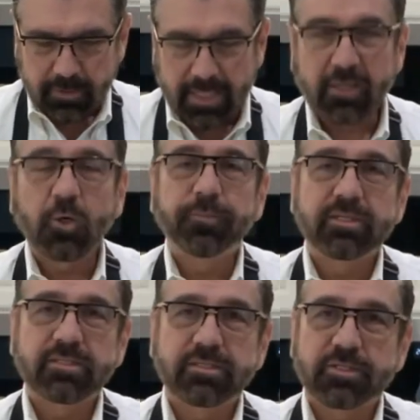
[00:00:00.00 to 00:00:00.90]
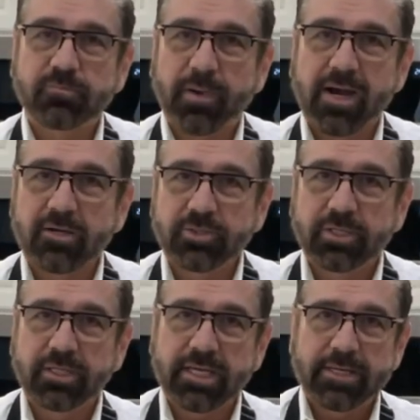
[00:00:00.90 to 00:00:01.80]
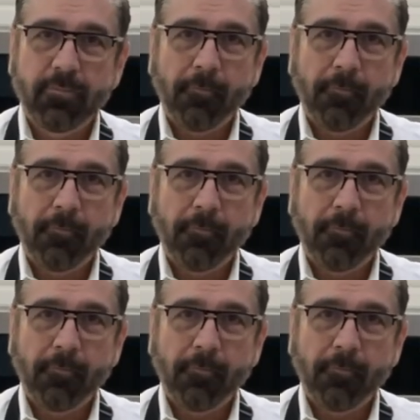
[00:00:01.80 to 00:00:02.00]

I hope this has inspired you today.